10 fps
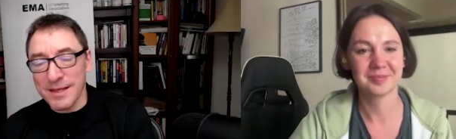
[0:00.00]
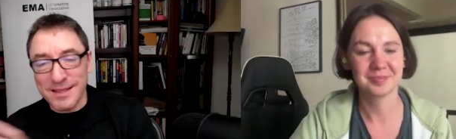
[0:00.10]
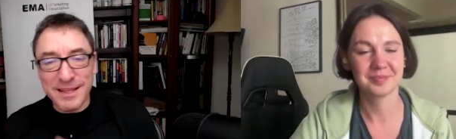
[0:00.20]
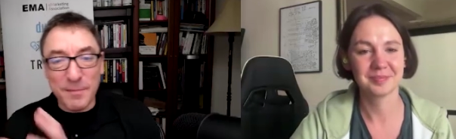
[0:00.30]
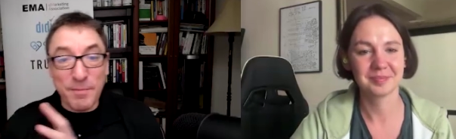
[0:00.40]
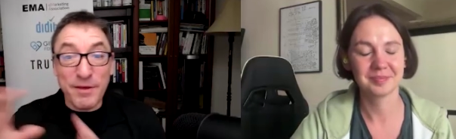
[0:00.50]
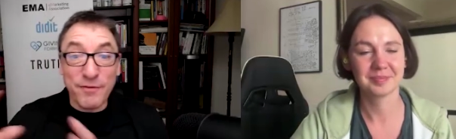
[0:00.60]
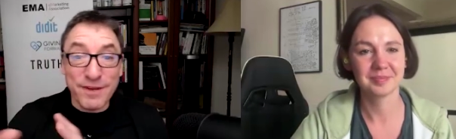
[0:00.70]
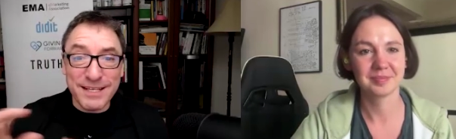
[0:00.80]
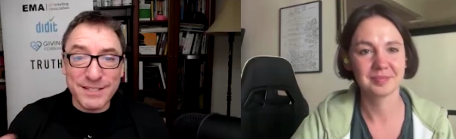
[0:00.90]
Speaker 1: little
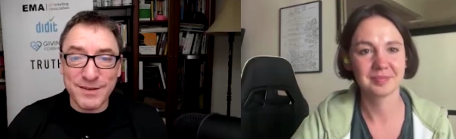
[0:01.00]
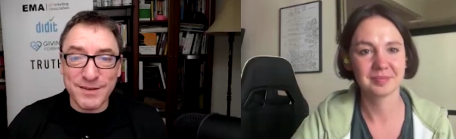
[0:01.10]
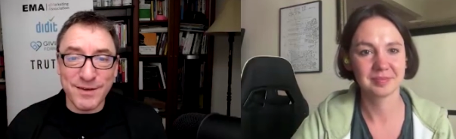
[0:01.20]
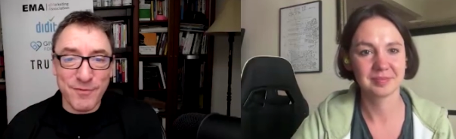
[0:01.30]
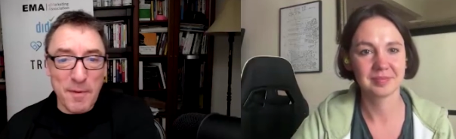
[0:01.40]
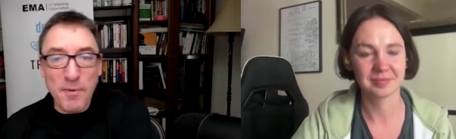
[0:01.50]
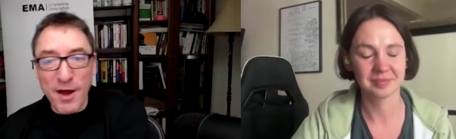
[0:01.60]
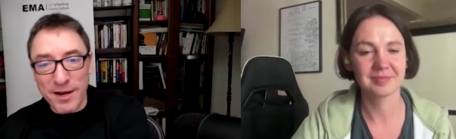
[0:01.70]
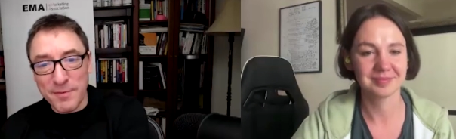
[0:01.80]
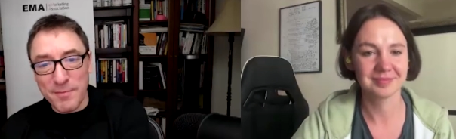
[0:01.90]
epiphanies uh, from a
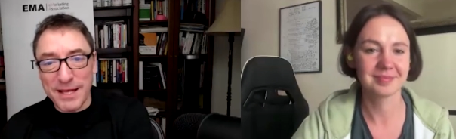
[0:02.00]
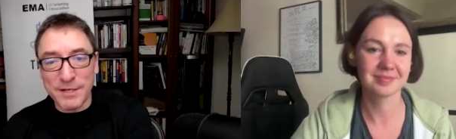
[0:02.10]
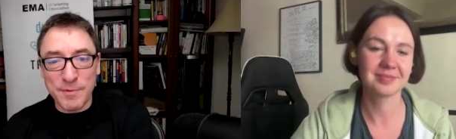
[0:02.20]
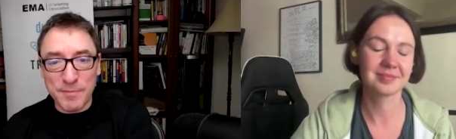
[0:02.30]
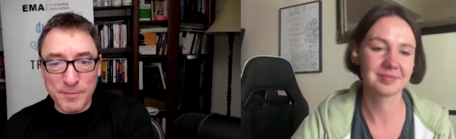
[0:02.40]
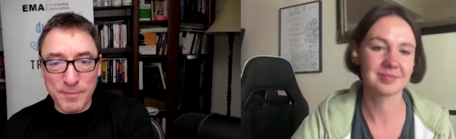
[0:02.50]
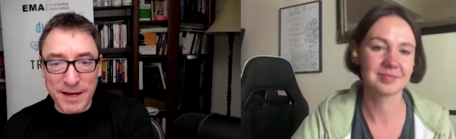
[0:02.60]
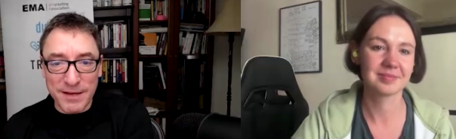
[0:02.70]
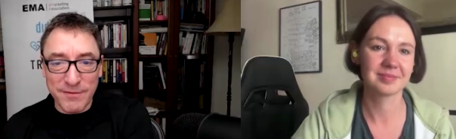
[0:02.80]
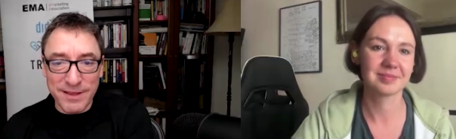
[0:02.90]
product management
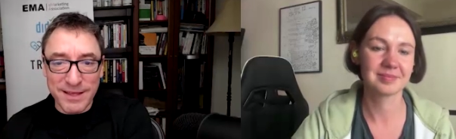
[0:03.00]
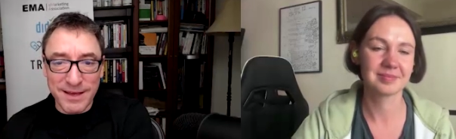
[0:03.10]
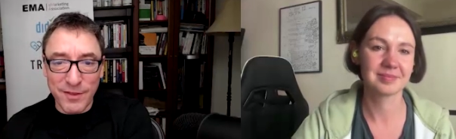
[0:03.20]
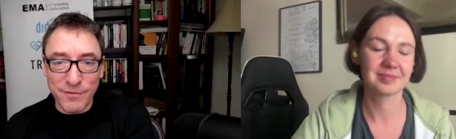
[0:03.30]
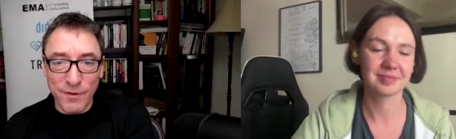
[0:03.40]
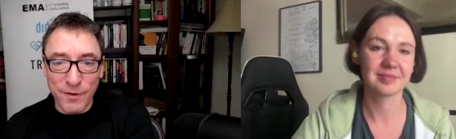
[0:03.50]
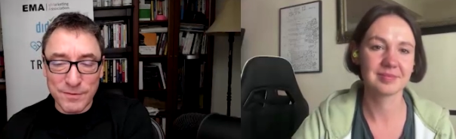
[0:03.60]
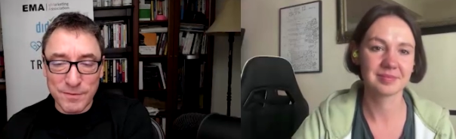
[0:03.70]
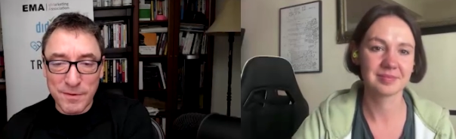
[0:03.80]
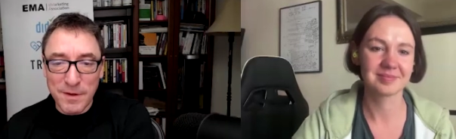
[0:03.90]
perspective. I think other
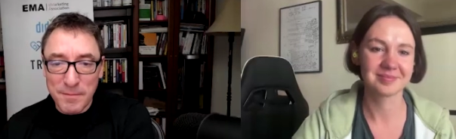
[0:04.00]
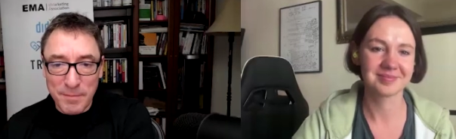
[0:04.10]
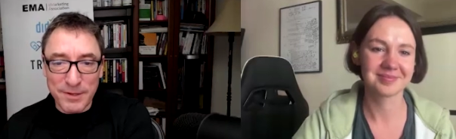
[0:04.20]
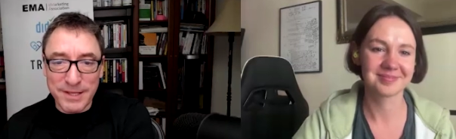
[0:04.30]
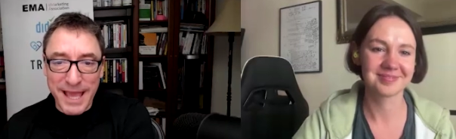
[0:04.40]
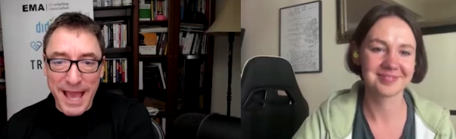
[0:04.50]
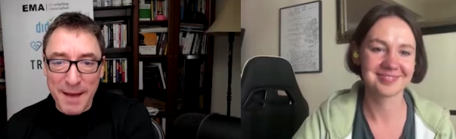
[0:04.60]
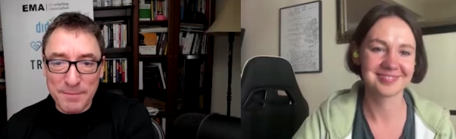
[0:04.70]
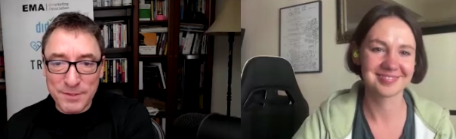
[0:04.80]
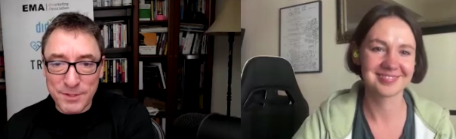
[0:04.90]
folks building
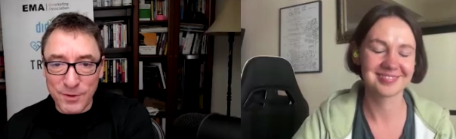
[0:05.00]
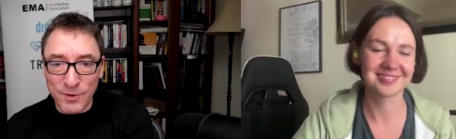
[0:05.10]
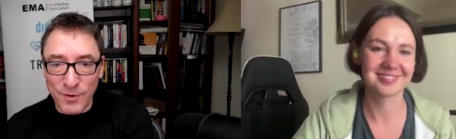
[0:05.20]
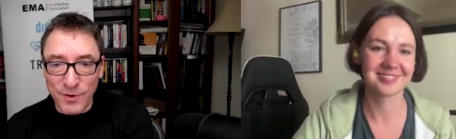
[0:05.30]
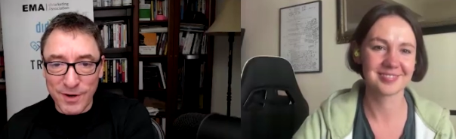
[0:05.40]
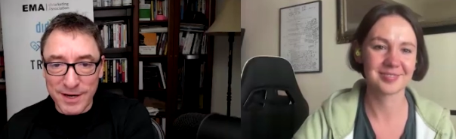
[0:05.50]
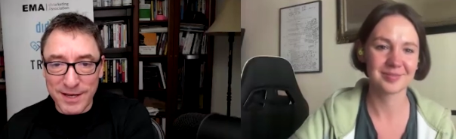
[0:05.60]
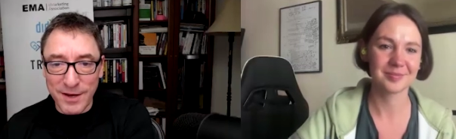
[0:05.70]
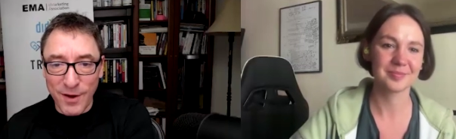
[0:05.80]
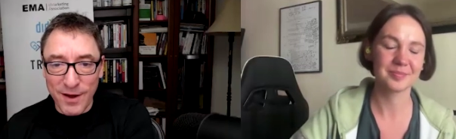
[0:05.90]
apps or, or you
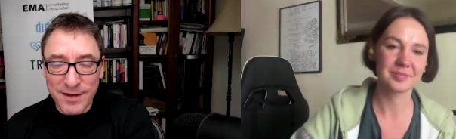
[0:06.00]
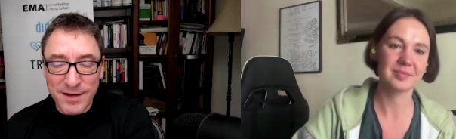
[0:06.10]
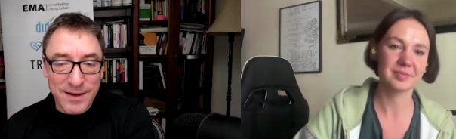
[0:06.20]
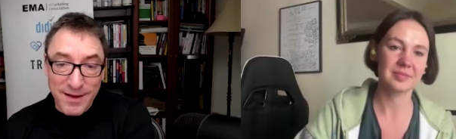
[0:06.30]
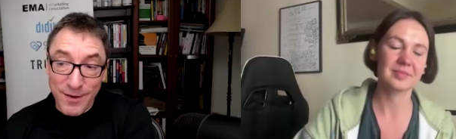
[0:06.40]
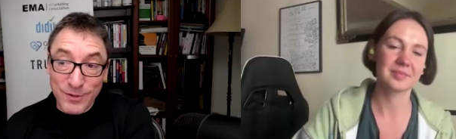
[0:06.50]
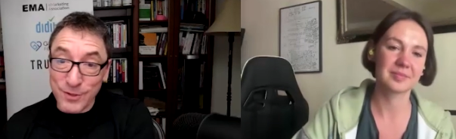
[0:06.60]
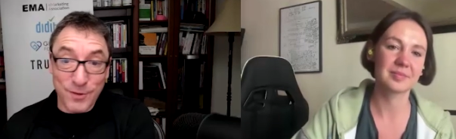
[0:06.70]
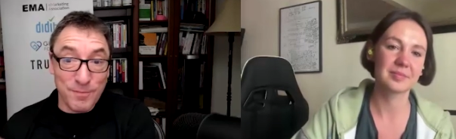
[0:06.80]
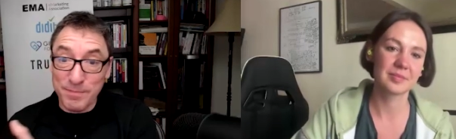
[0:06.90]
know
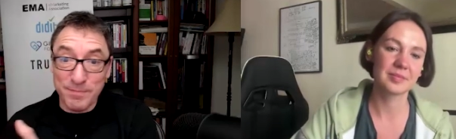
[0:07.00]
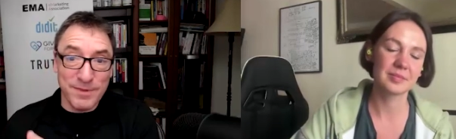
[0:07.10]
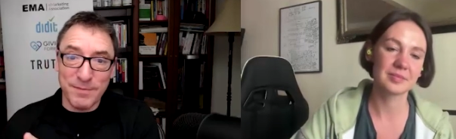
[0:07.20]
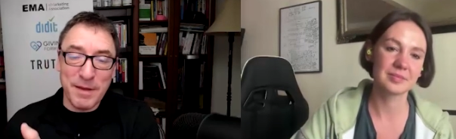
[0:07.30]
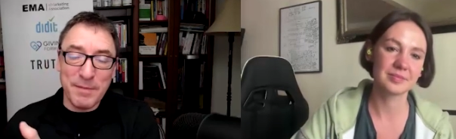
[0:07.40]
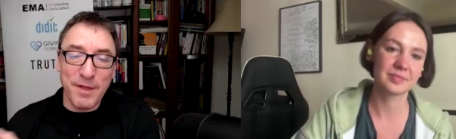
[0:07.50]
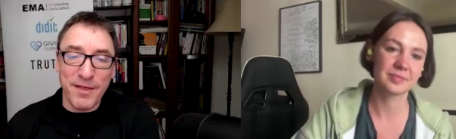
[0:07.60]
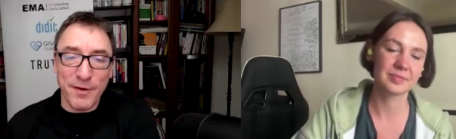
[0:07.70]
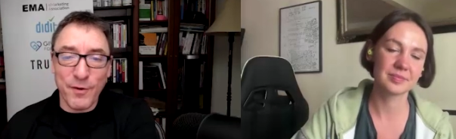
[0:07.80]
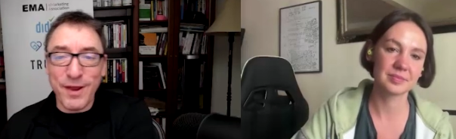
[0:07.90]
also the people on
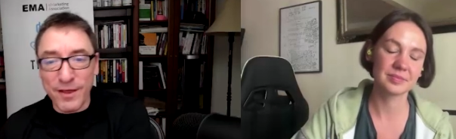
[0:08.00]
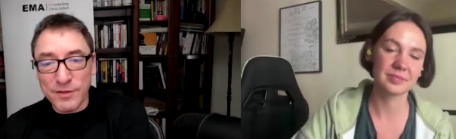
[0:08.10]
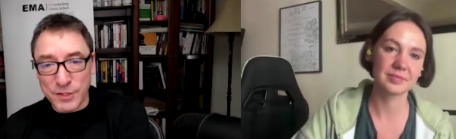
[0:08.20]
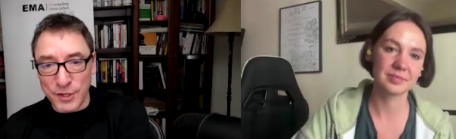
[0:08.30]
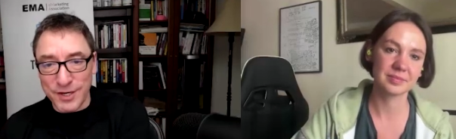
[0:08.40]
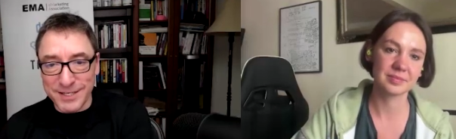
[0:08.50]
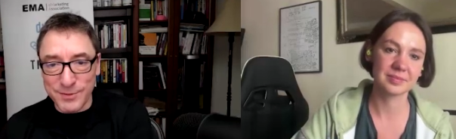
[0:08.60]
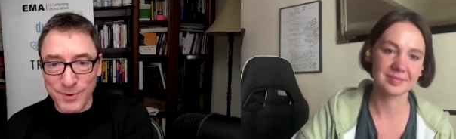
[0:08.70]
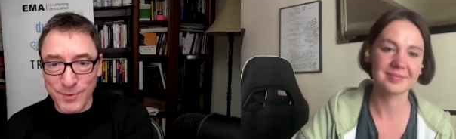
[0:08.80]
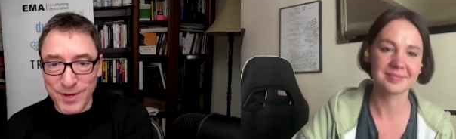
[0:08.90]
their own health journeys
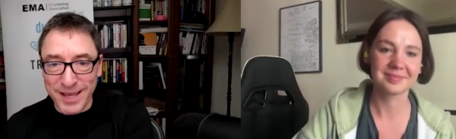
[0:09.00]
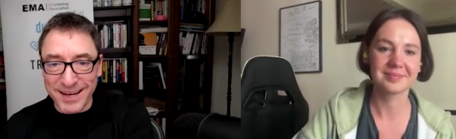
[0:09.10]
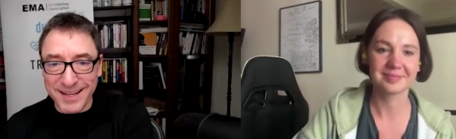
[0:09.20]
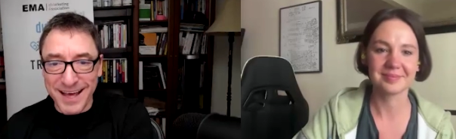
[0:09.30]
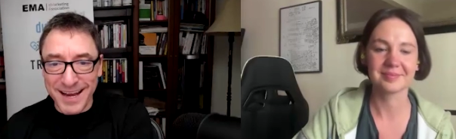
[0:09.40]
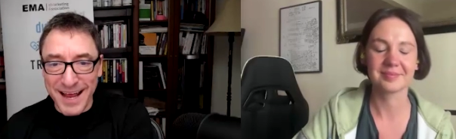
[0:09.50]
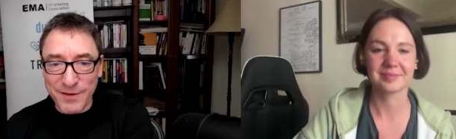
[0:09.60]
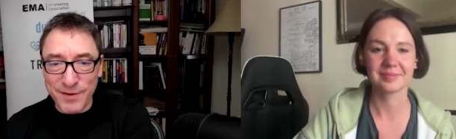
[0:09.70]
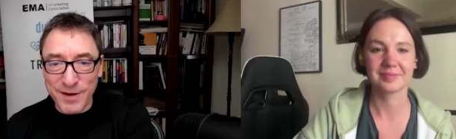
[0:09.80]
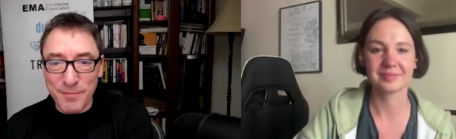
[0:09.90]
will, will get a lot out
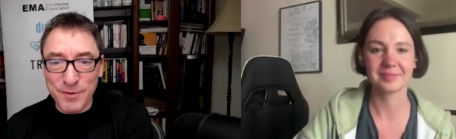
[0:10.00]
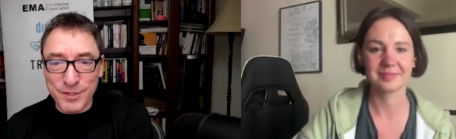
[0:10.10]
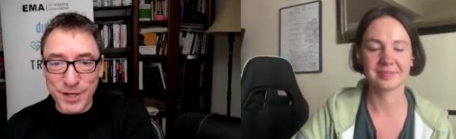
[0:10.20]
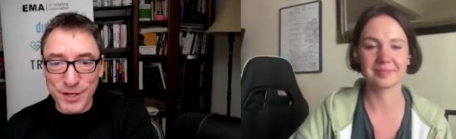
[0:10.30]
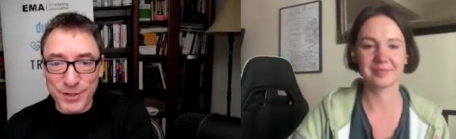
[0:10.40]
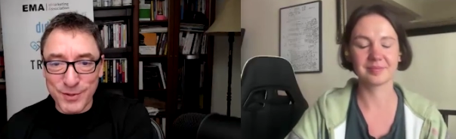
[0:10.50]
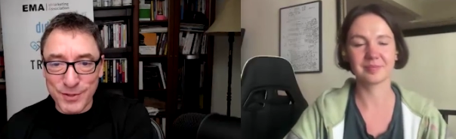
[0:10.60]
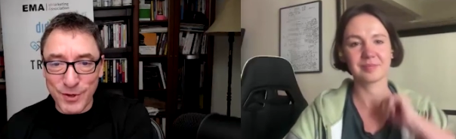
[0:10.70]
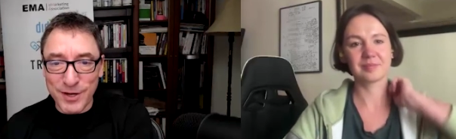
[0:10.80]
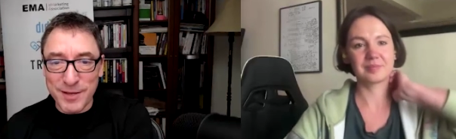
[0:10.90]
of it. I appreciate you
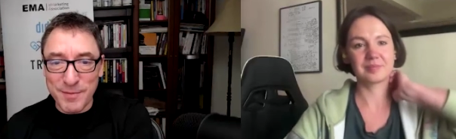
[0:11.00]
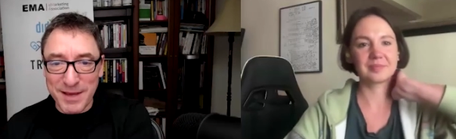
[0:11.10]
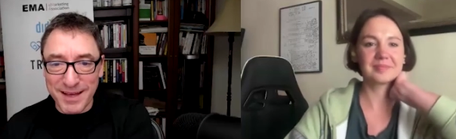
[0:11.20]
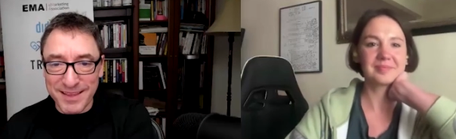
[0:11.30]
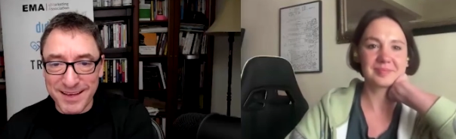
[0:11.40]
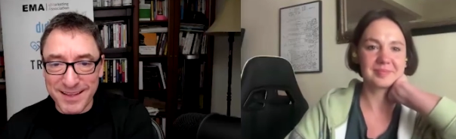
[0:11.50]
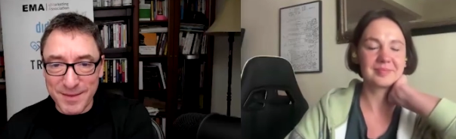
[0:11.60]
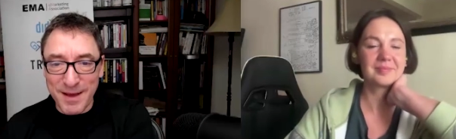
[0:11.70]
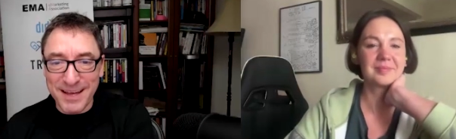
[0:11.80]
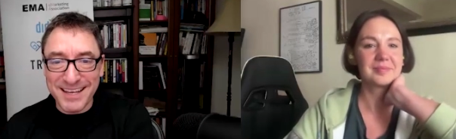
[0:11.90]
joining me on the, the
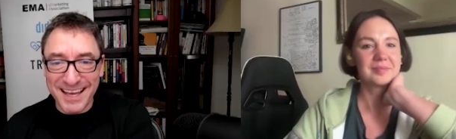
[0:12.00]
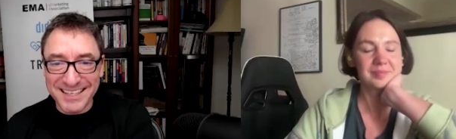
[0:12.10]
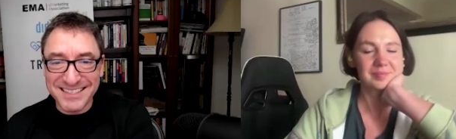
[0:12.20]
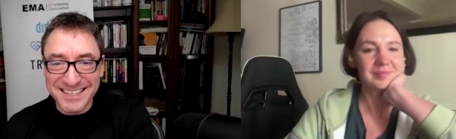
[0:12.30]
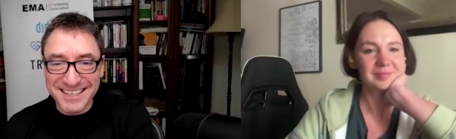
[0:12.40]
podcast.